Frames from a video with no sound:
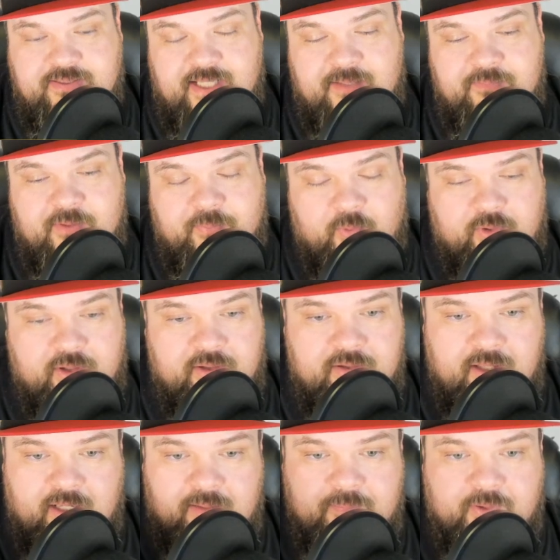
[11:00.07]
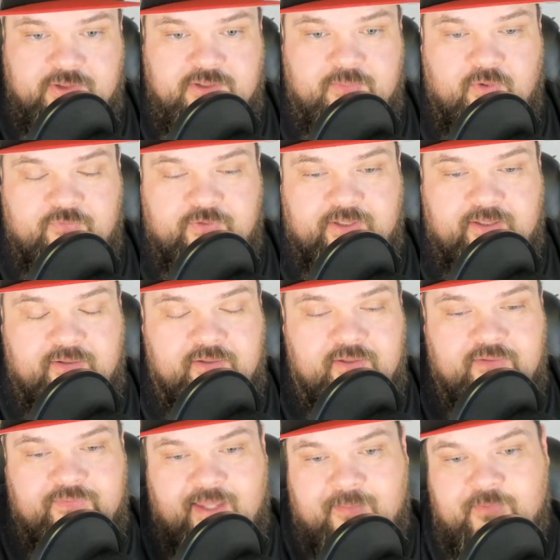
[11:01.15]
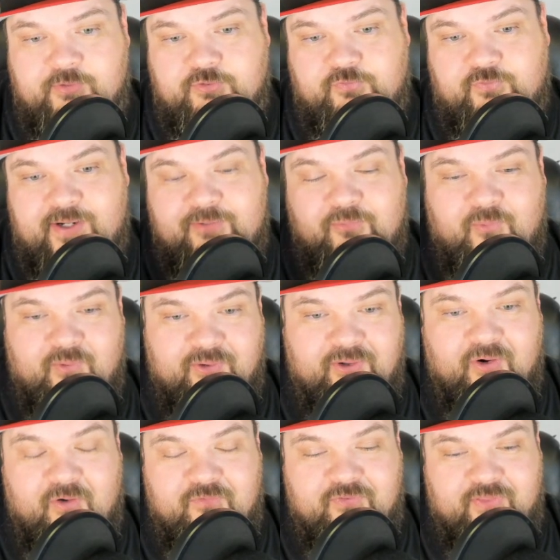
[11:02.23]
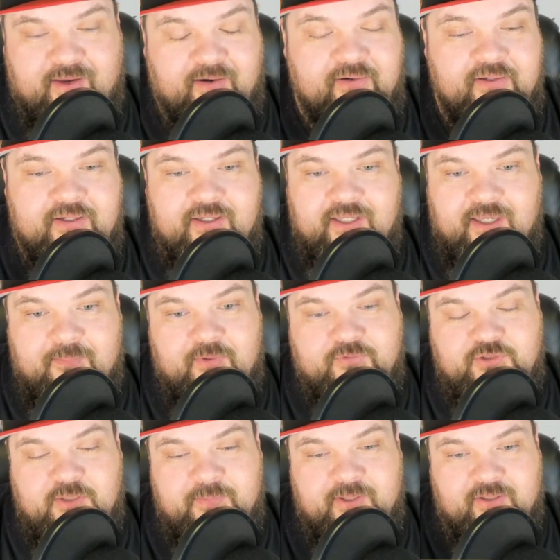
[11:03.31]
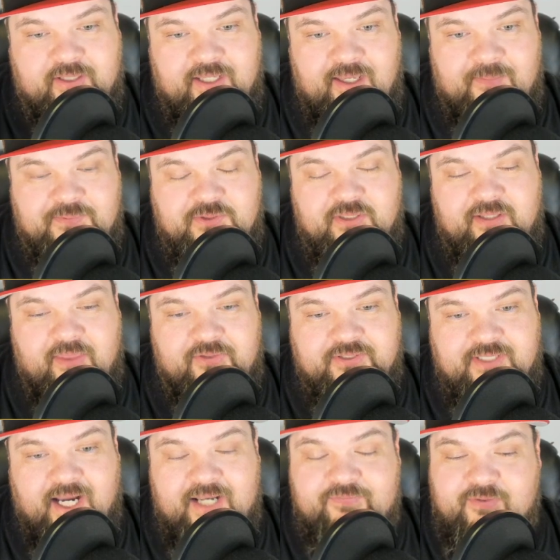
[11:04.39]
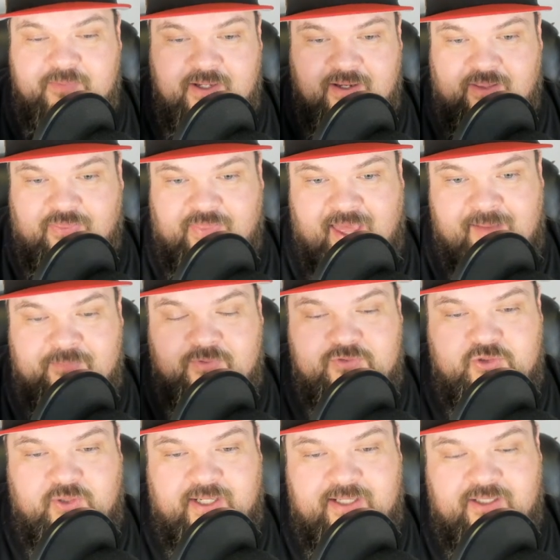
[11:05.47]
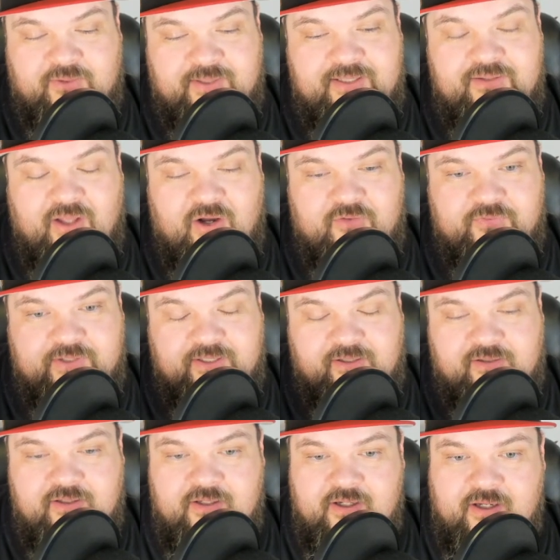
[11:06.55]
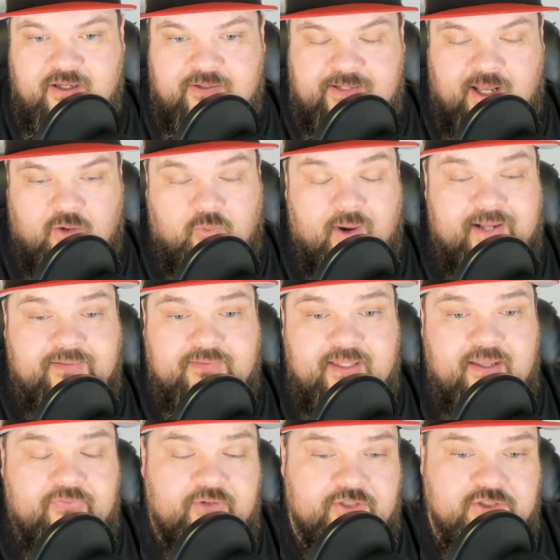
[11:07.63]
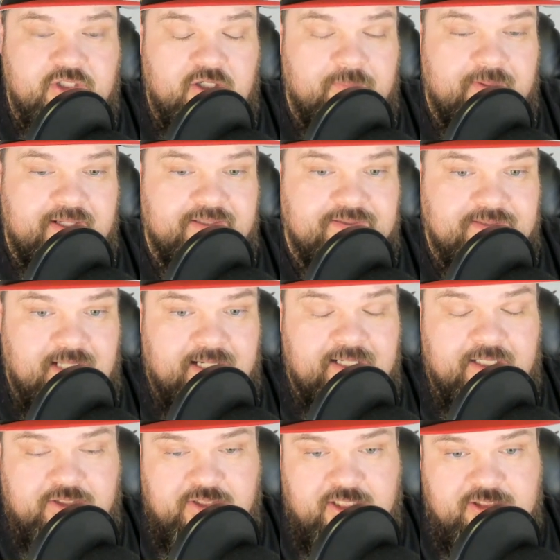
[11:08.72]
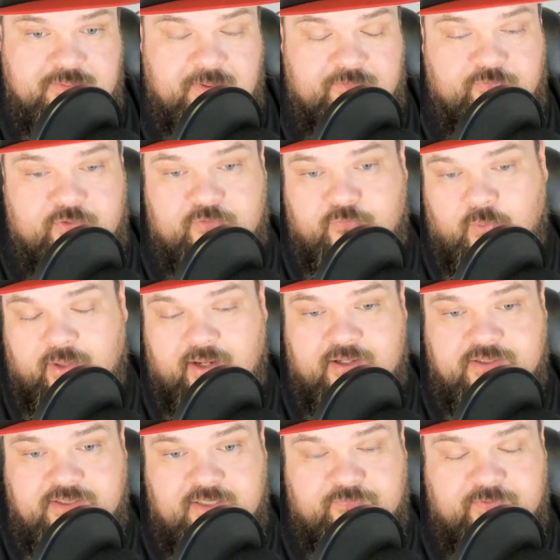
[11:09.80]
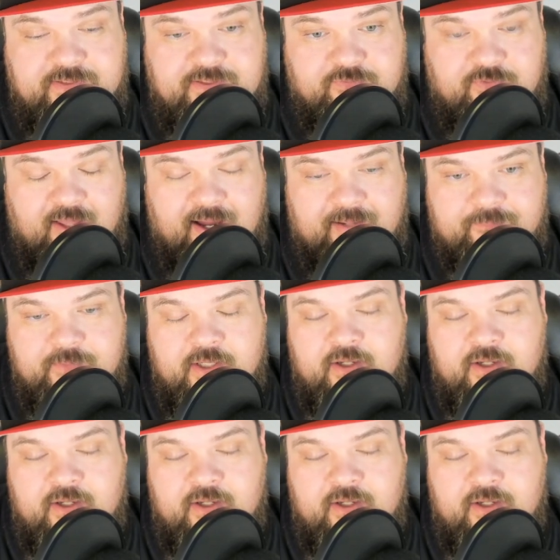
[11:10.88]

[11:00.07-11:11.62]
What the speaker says: Sam Laporta and he puts him over here. That moves Fred Warner over there. He moves Jahmyr Gibbs to the other side of him. That moves Dre Greenlaw over here. Now, right then, there should have been a sight adjustment for the 49ers defensive line.